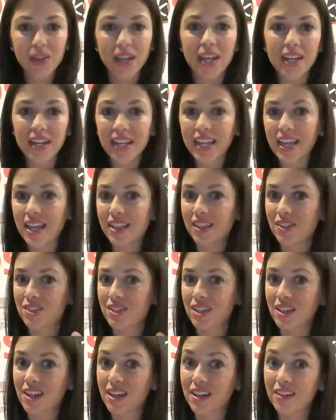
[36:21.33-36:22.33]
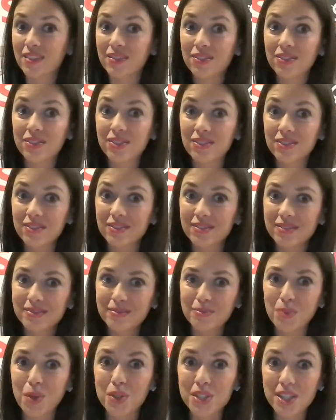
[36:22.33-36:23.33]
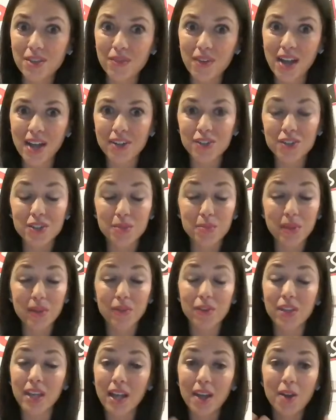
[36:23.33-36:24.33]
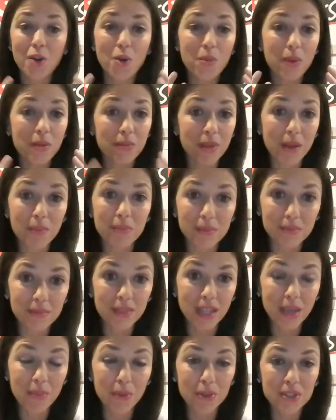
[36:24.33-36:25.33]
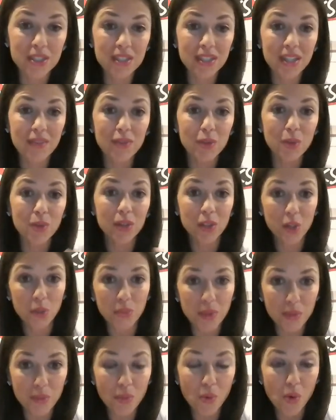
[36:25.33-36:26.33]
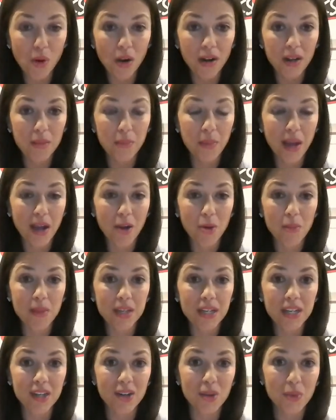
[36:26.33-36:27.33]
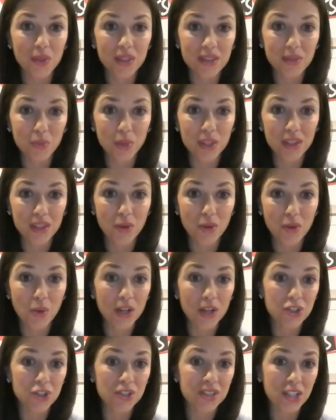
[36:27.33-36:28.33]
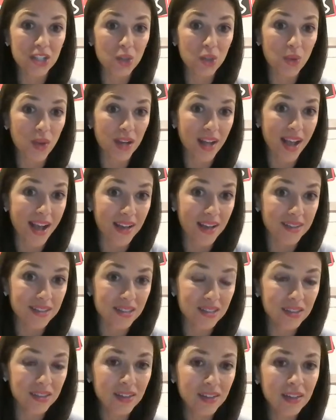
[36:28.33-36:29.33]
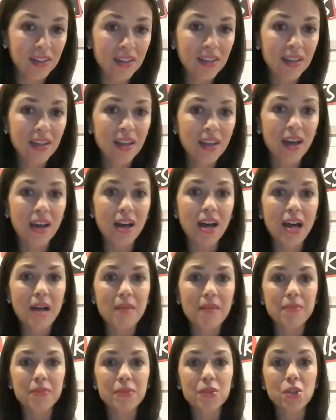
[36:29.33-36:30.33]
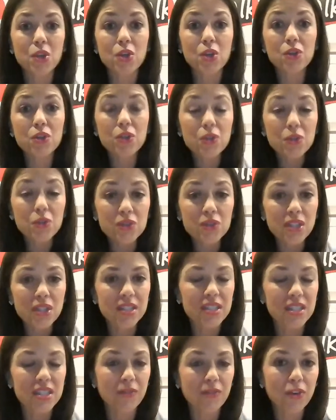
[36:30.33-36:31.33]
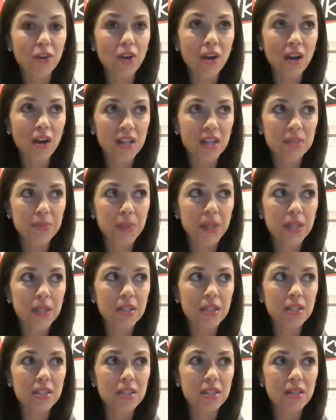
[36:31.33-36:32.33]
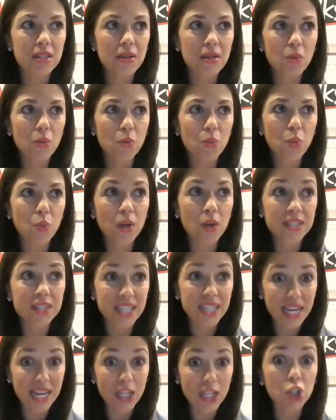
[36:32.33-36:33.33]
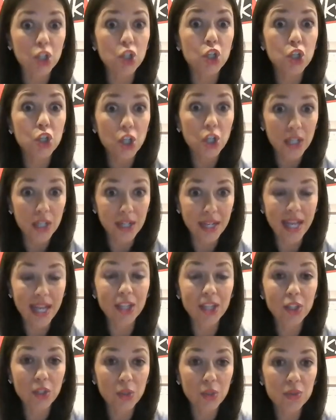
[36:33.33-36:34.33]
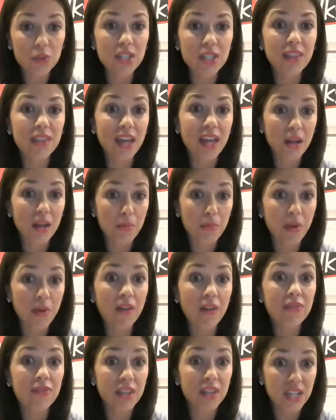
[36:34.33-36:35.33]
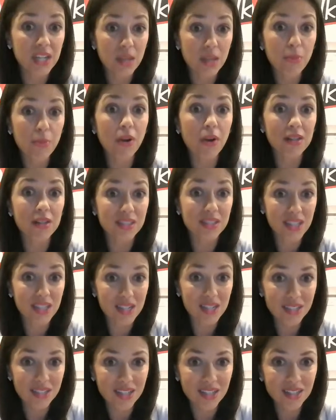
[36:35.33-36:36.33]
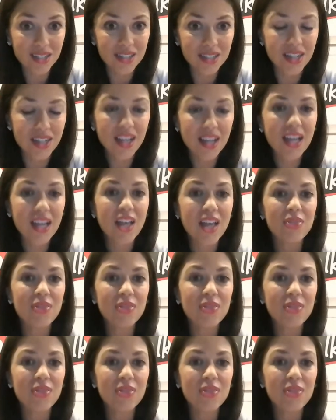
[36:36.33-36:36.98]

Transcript: Okay. And again, there's a lot of multi-factors in Beverly. I hope I'm able to give you a little bit more empowerment here with the questions that you can ask. The good news is if your husband was getting good at using that above the knee prosthesis,